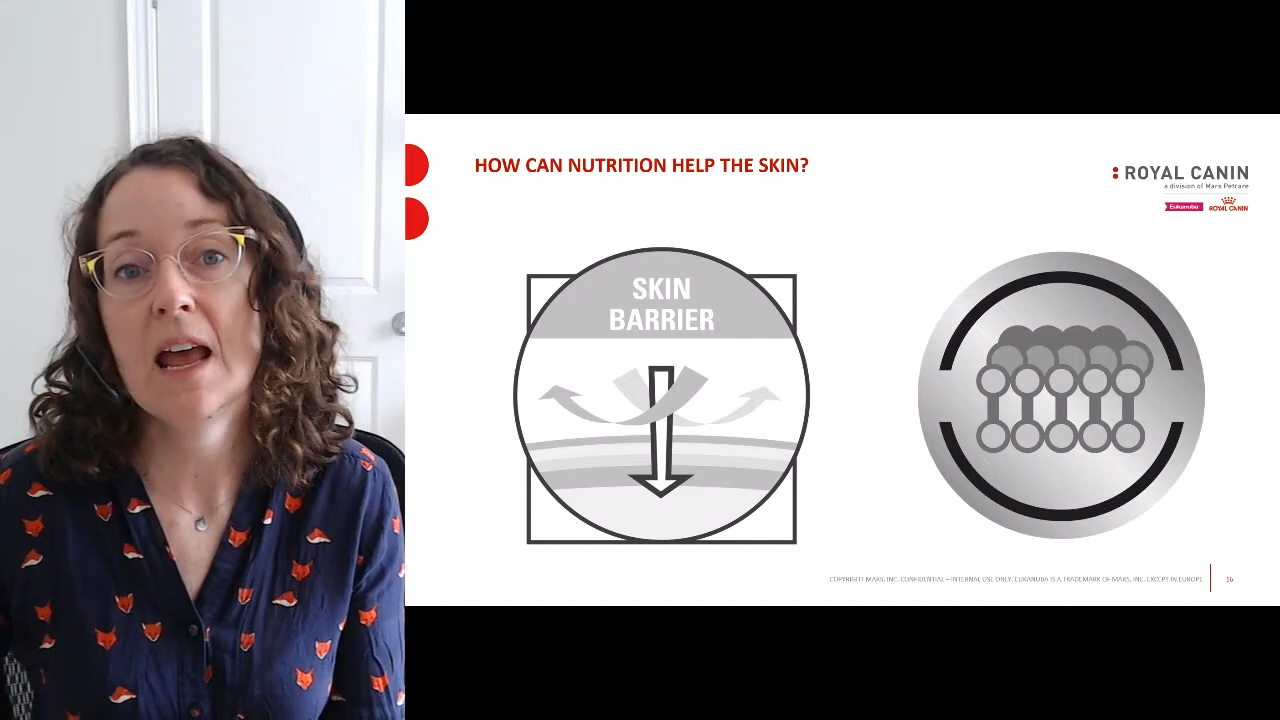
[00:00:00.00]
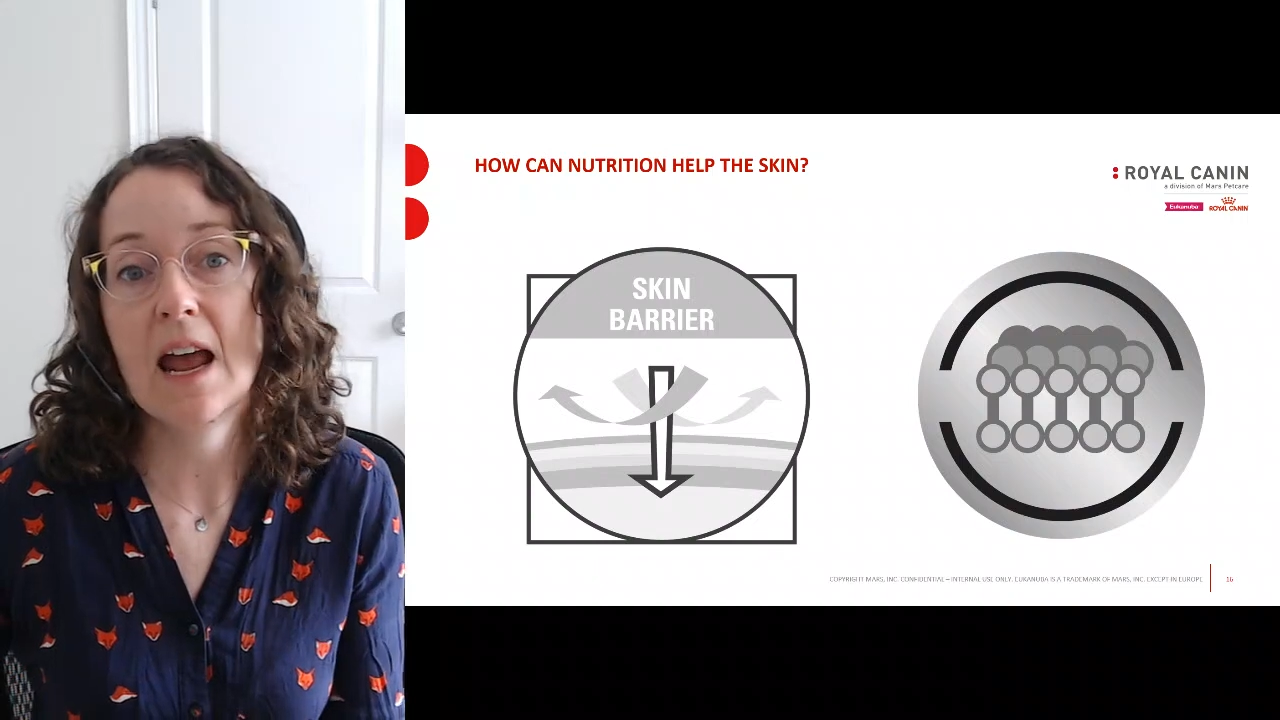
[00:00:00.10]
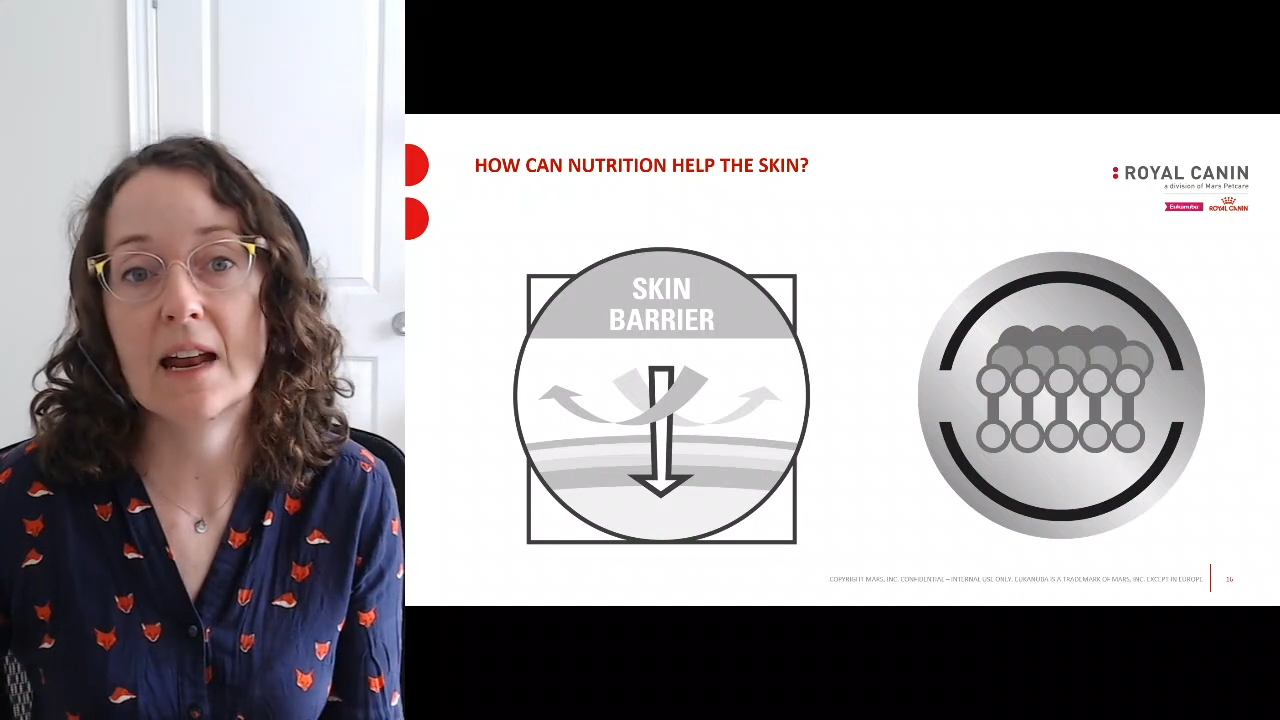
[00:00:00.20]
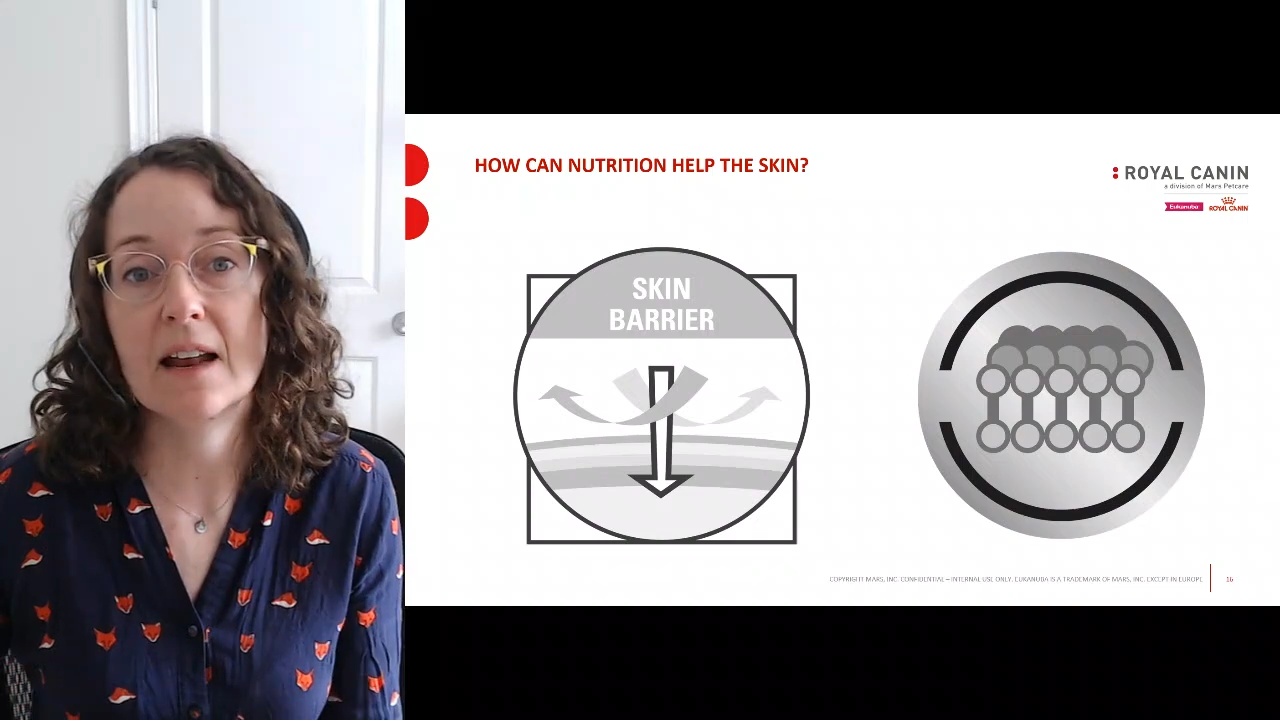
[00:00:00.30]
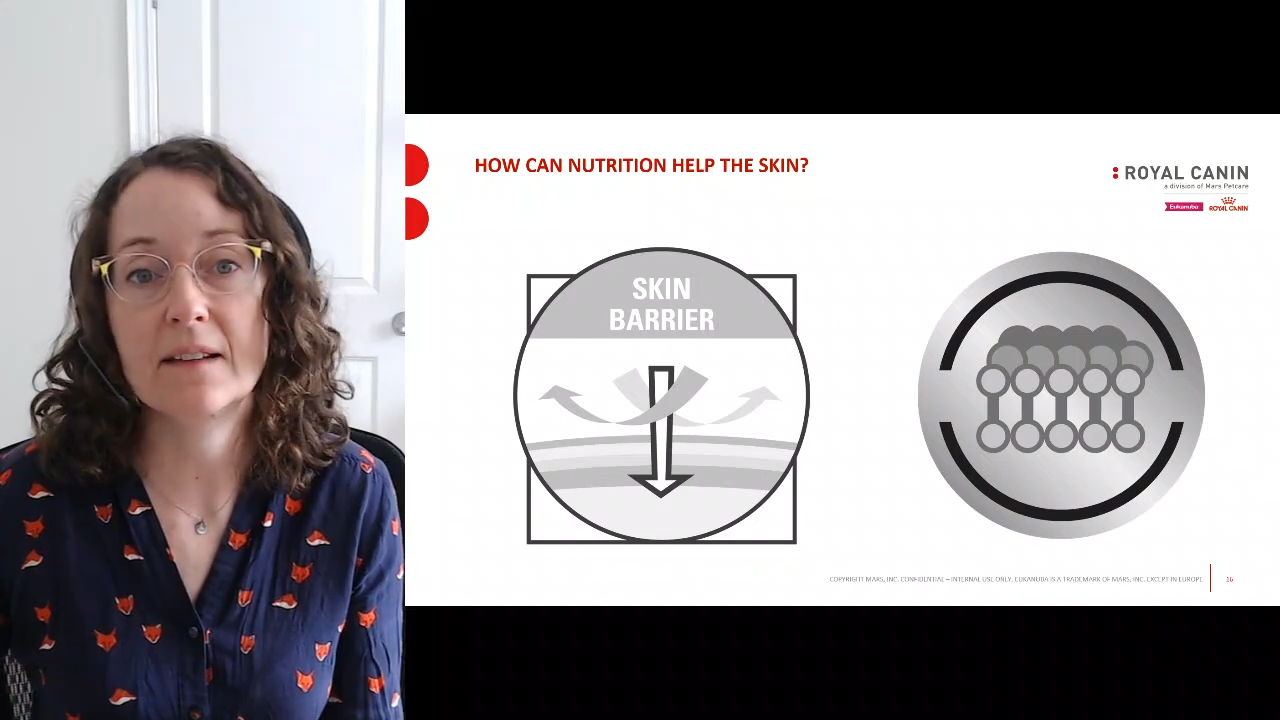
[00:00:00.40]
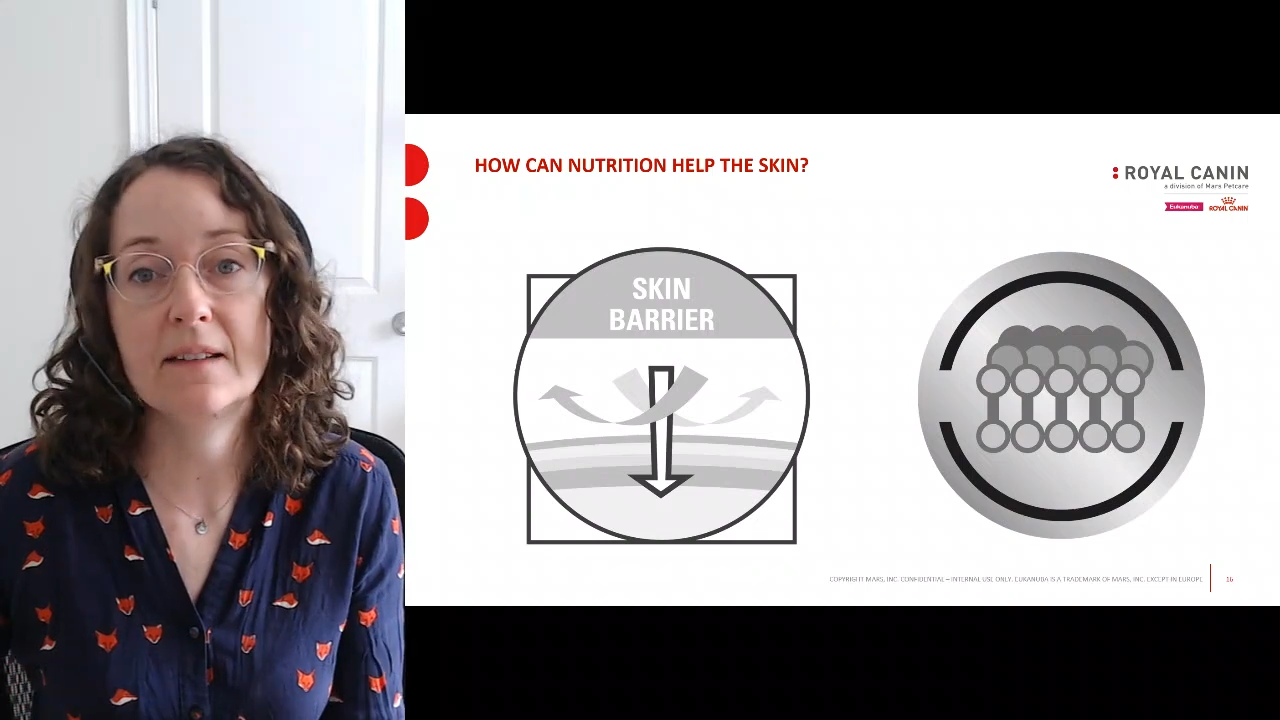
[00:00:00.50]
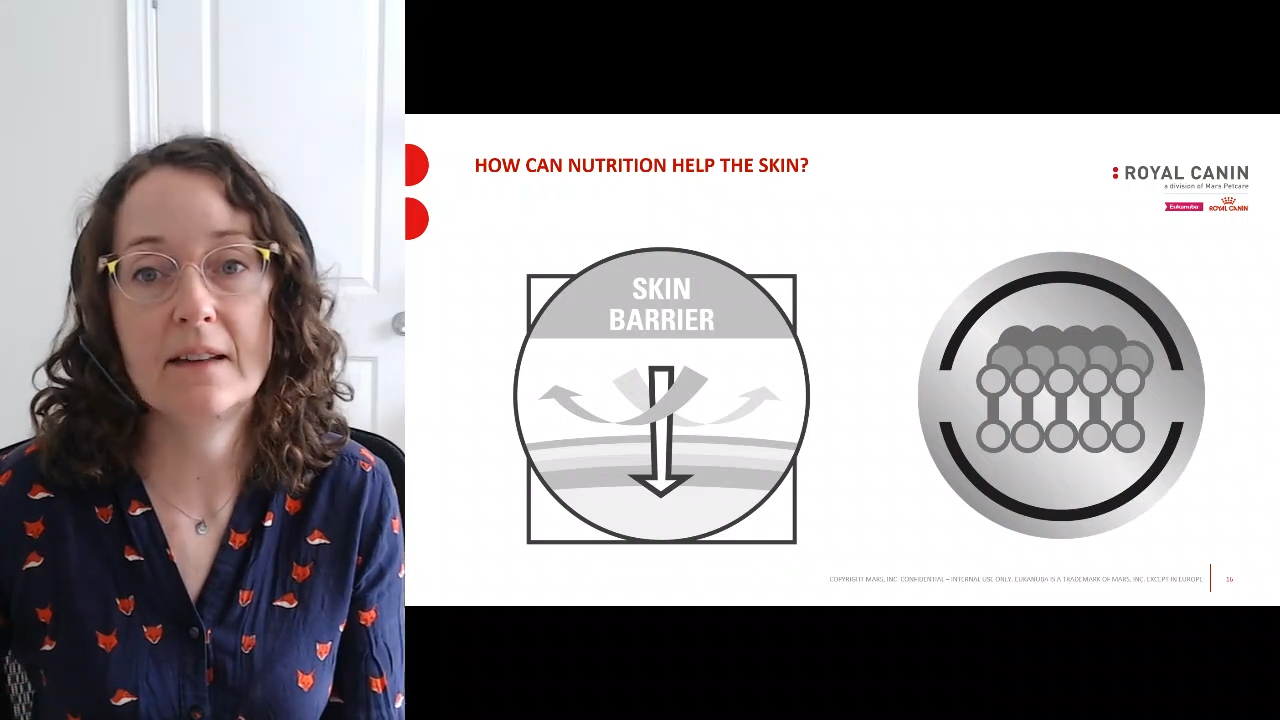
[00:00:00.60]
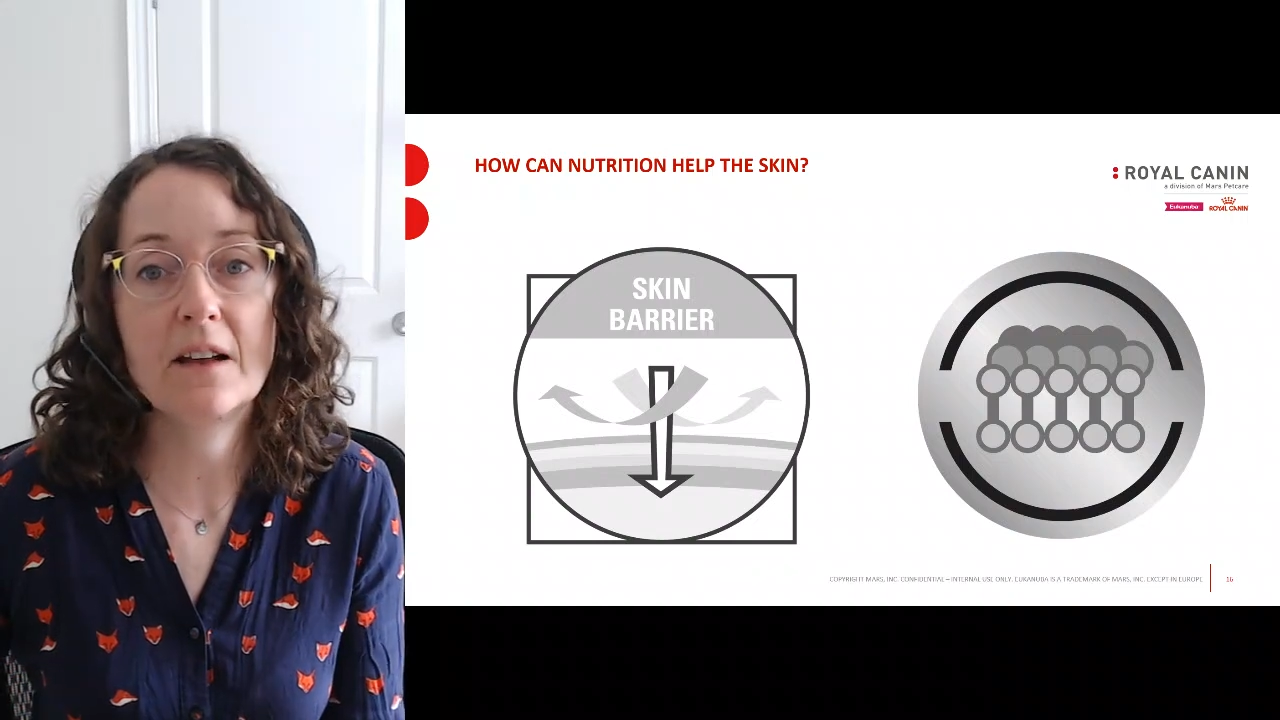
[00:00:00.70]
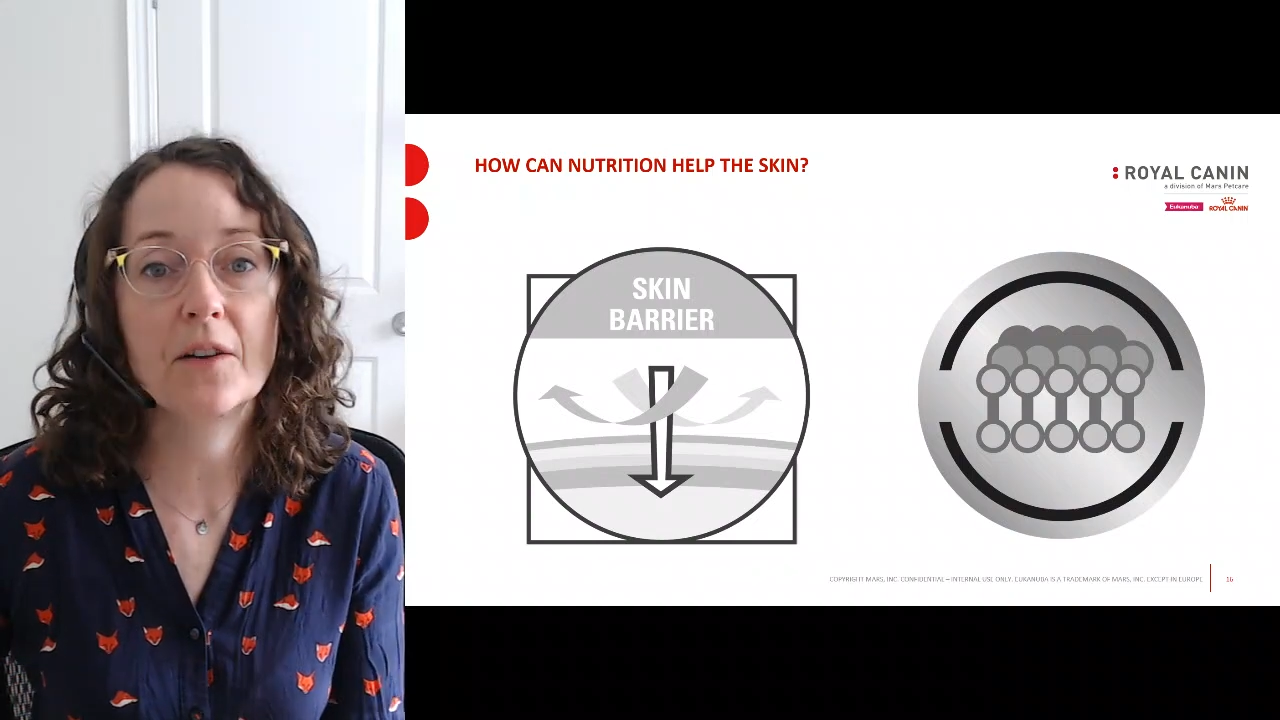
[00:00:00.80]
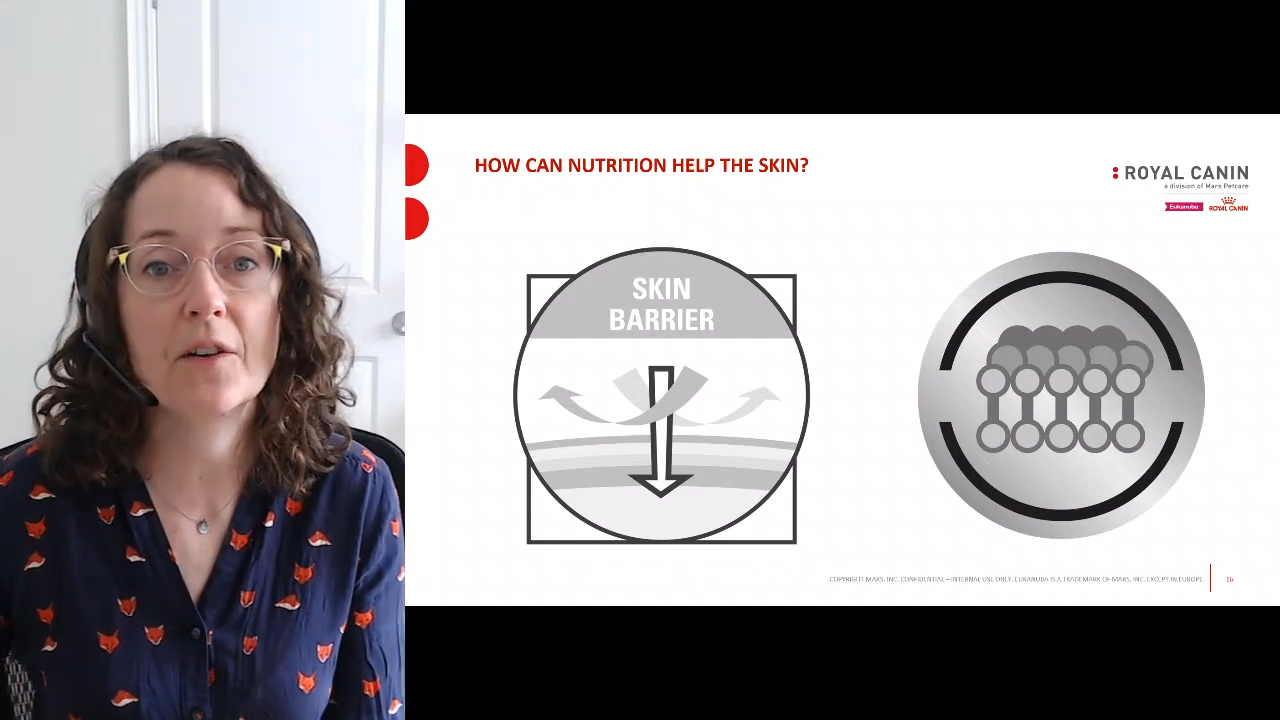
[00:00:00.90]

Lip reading: and a single